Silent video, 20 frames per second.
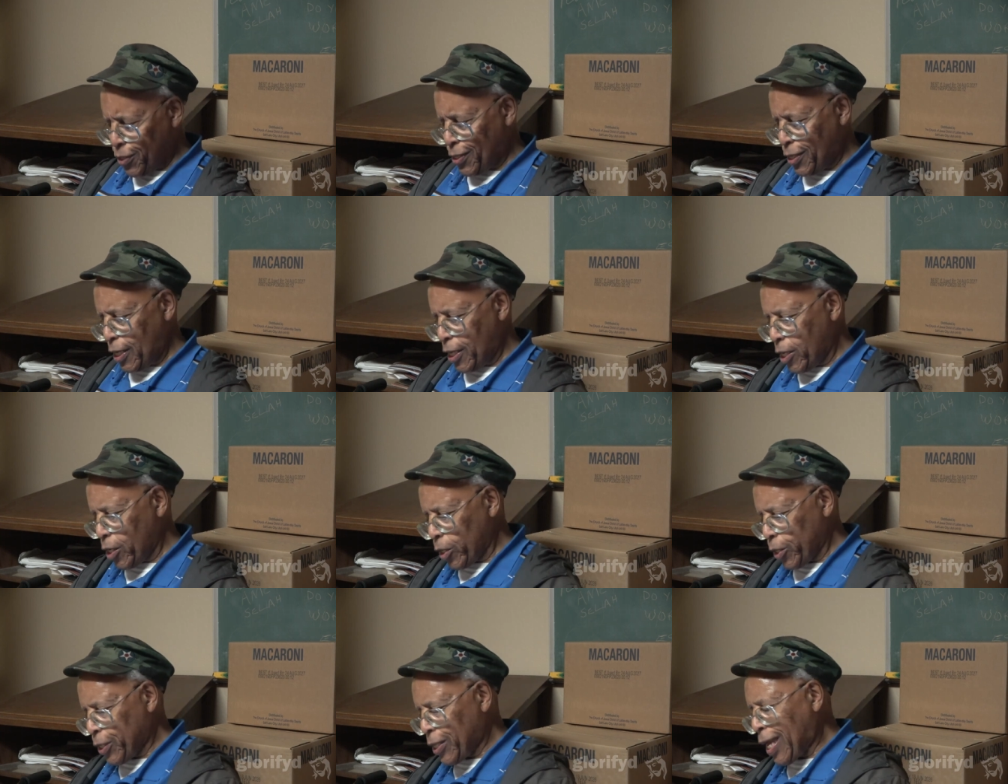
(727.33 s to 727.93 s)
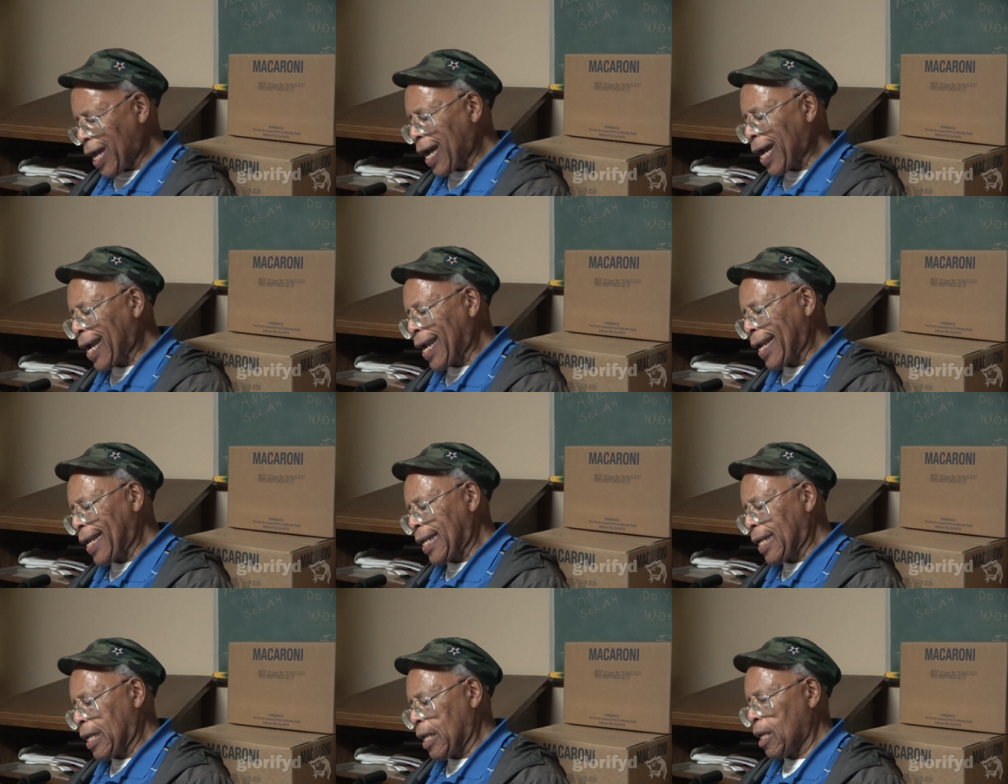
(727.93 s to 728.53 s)
Ezekiel
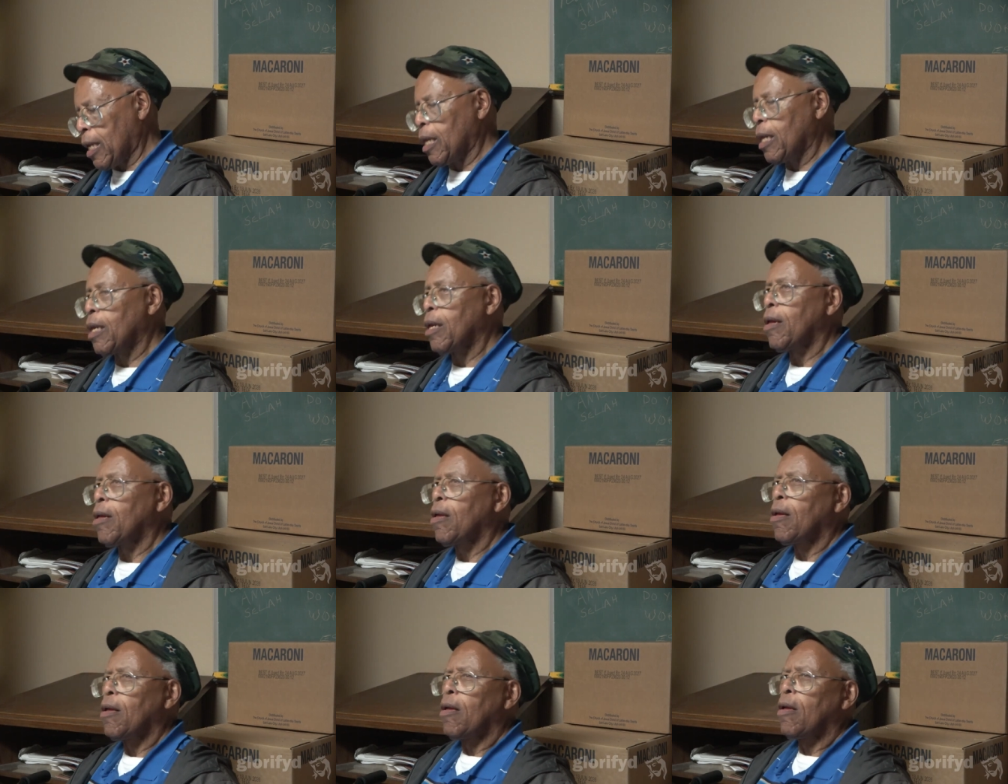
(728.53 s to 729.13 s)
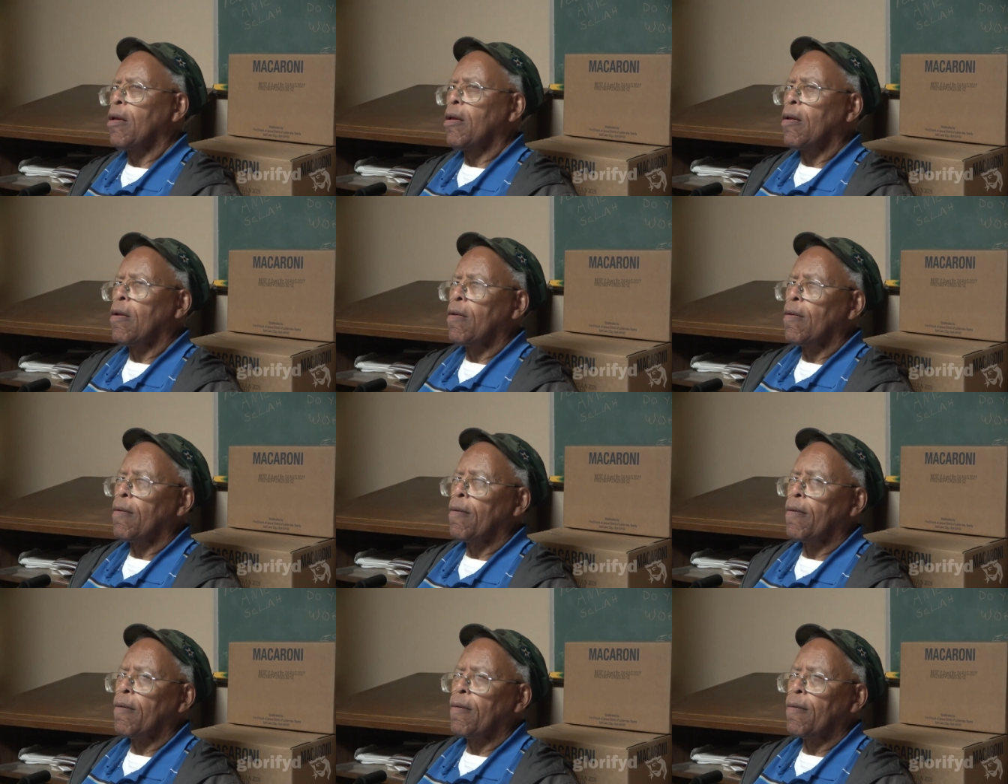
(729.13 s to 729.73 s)
9,
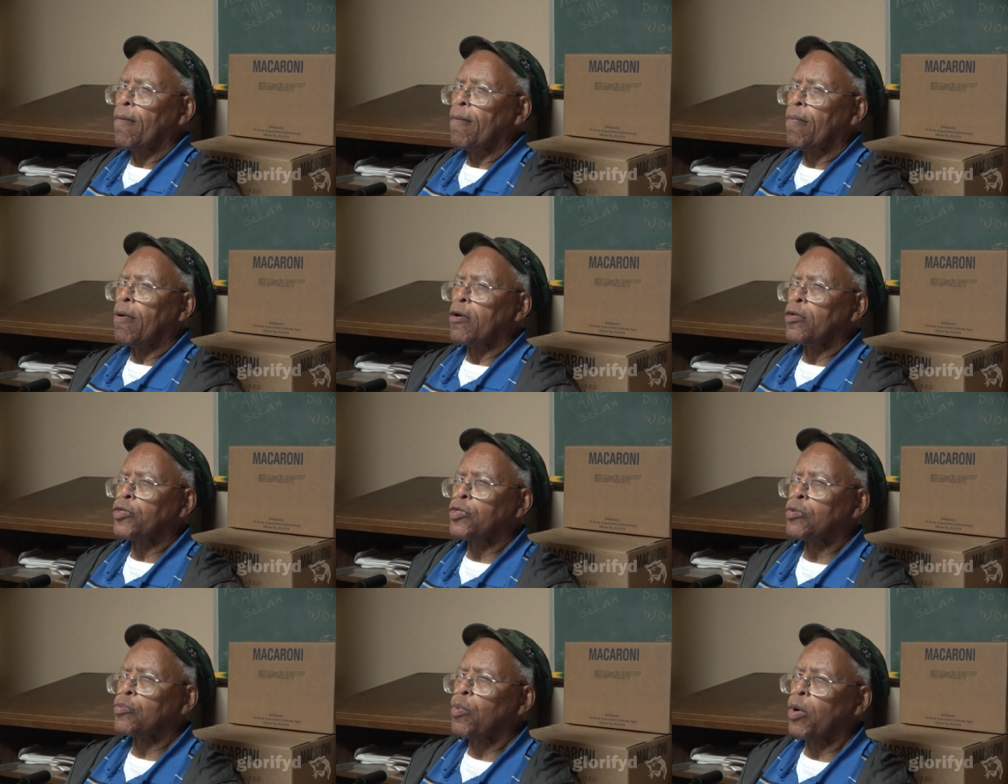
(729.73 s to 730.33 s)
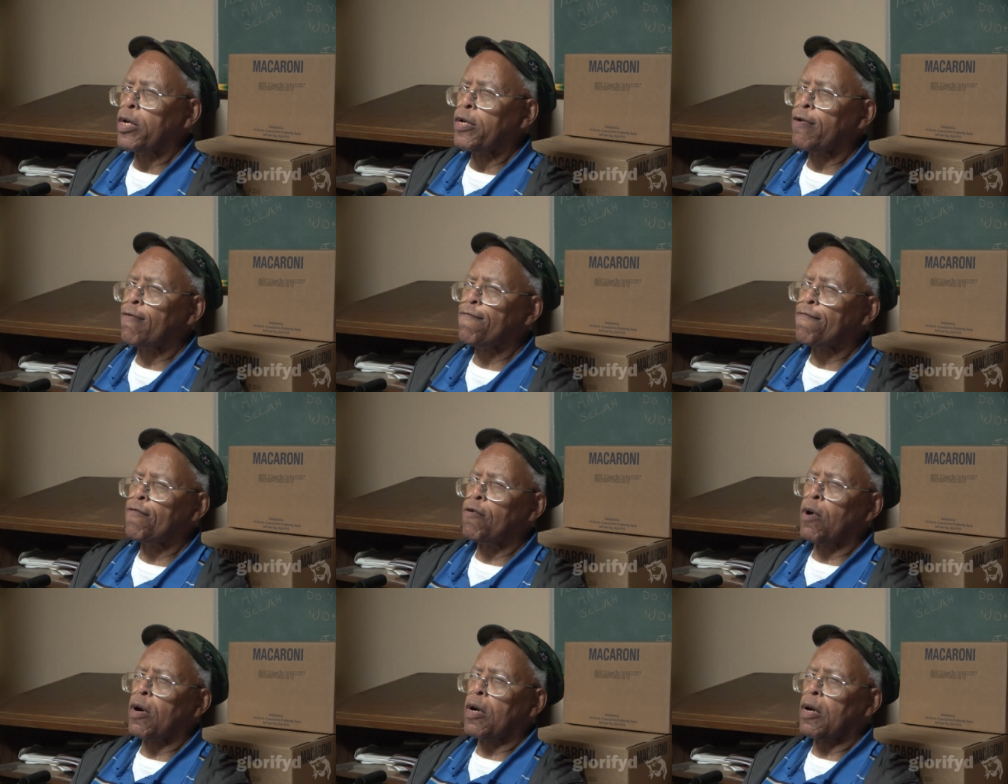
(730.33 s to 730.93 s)
verses 1
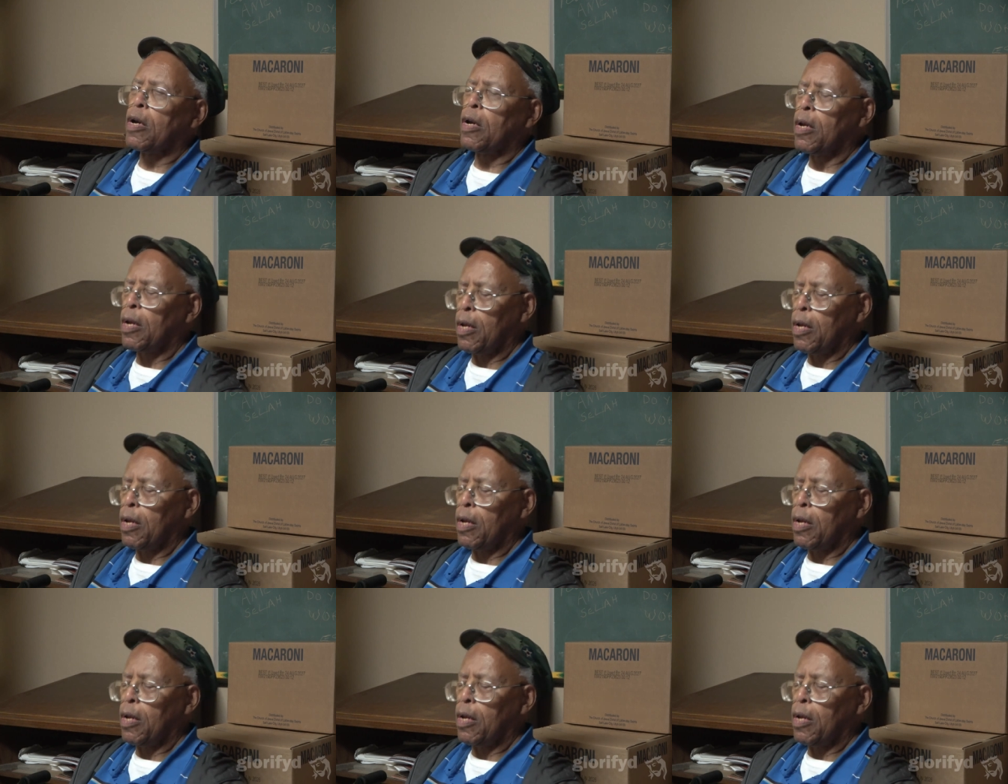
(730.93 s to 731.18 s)
to 4.